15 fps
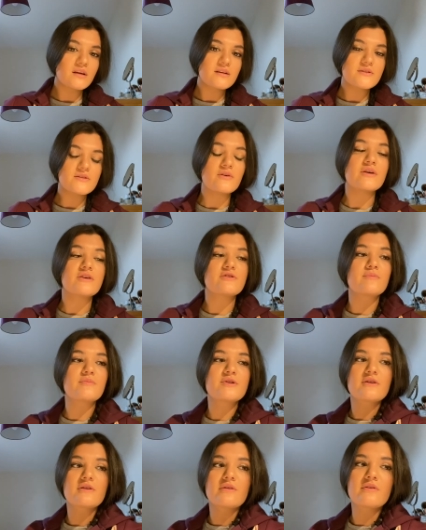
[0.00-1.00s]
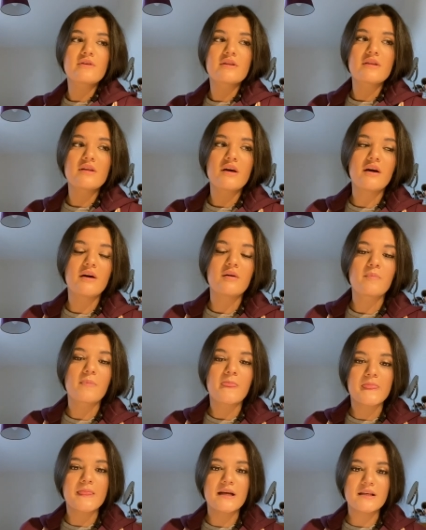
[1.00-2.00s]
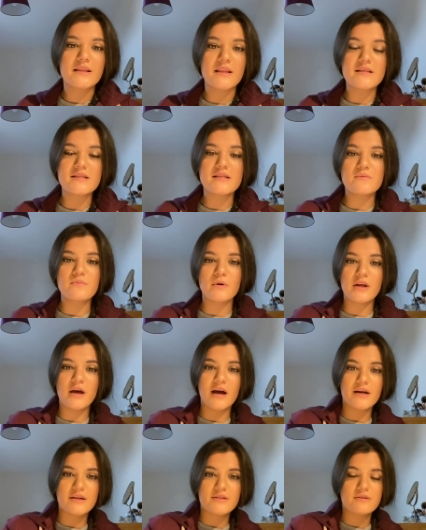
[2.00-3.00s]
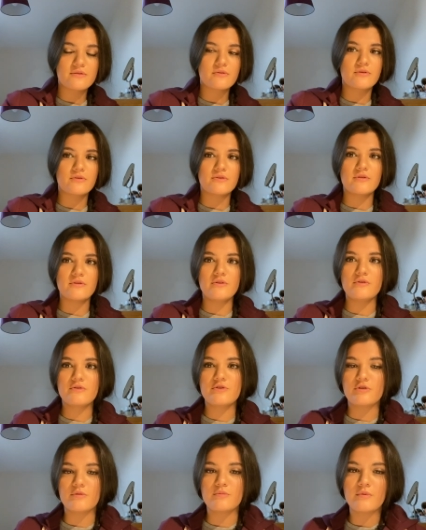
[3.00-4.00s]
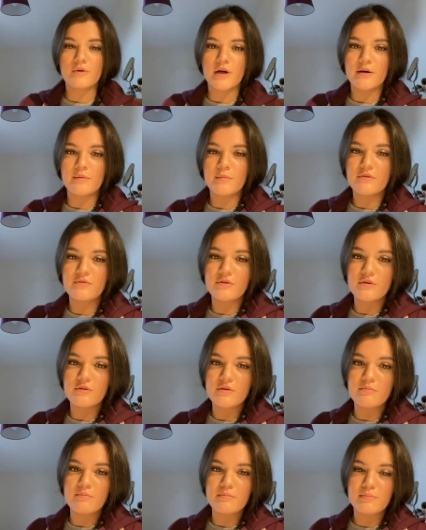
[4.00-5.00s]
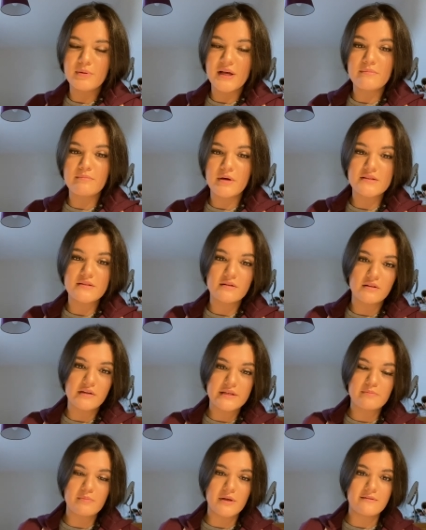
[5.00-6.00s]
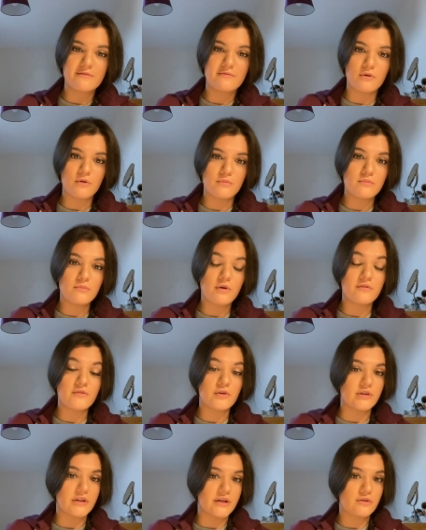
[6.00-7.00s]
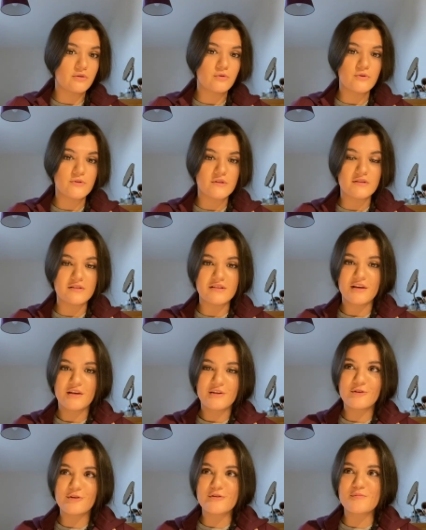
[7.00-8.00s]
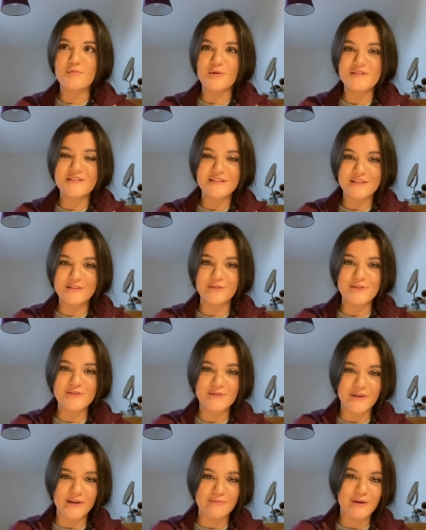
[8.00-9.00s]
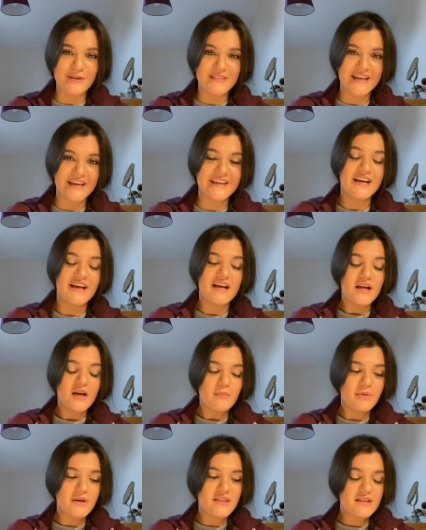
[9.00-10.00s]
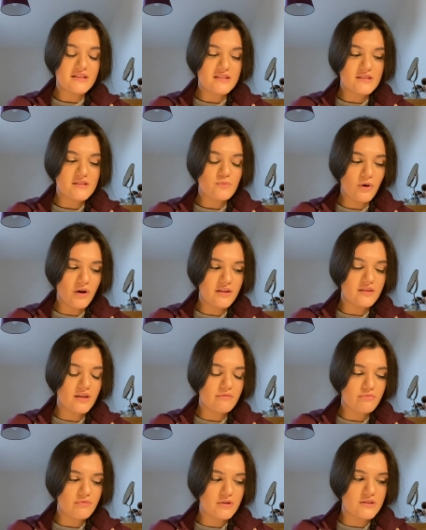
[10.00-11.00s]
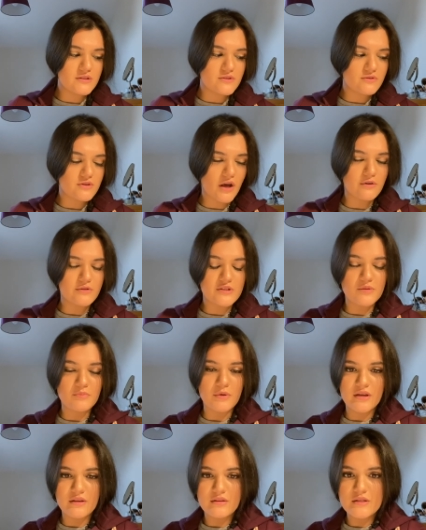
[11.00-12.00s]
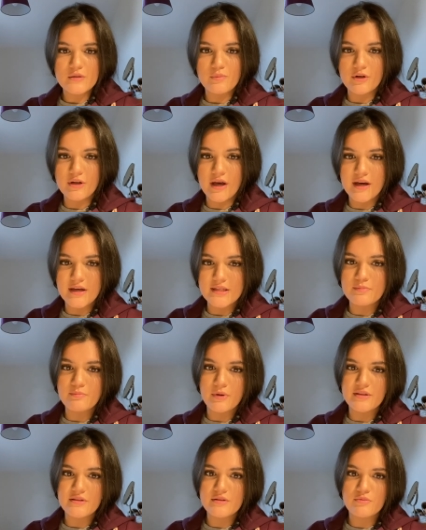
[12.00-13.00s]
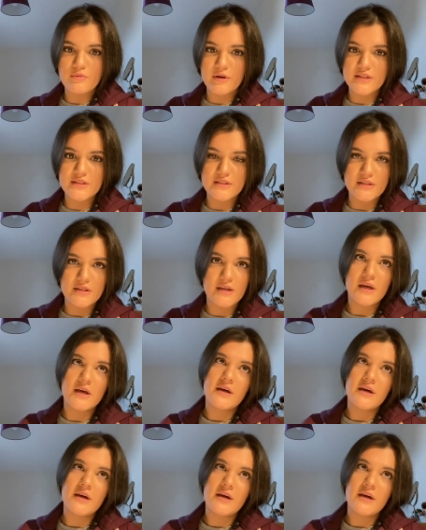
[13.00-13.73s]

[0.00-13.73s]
Sorry, Jean-Michel. there's this one ad on YouTube, if you know the masterclass platform of online courses, not sponsored, not talking about that, but there's this one that really stood out to me, this one ad by this writer.